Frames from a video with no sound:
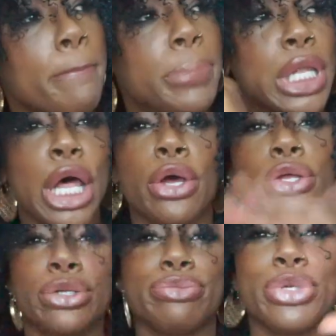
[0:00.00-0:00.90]
blood,
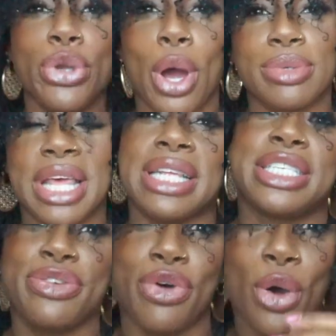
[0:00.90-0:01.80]
you know what I'm saying, the
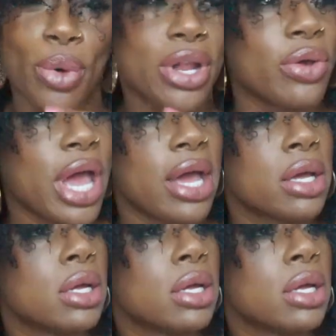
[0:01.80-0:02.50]
default one, okay?